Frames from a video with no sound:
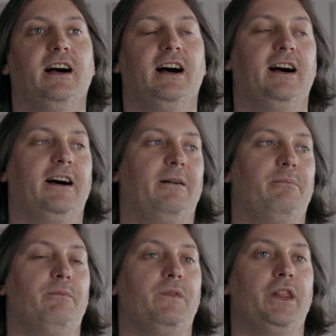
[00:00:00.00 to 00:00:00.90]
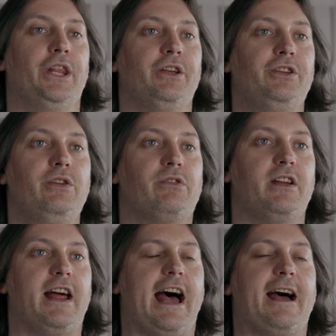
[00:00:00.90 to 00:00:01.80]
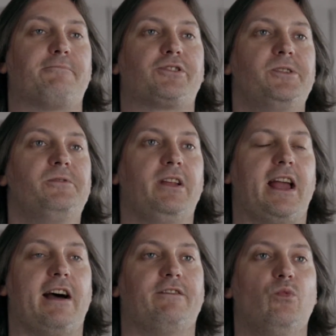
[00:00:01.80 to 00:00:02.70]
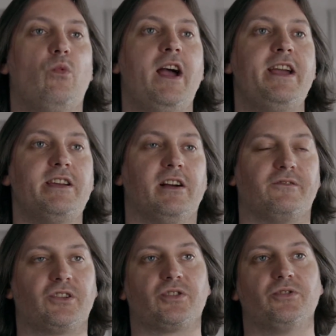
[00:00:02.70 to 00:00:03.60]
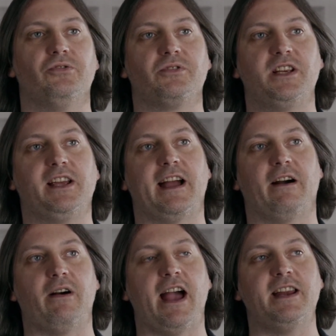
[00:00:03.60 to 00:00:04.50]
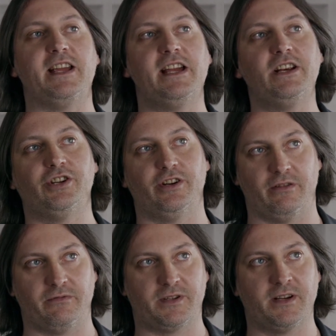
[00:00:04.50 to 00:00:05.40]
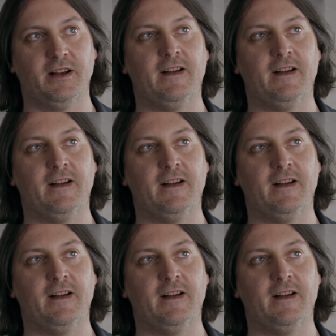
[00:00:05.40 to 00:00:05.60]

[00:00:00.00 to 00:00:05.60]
that you can absolutely have a way of sorting out any issues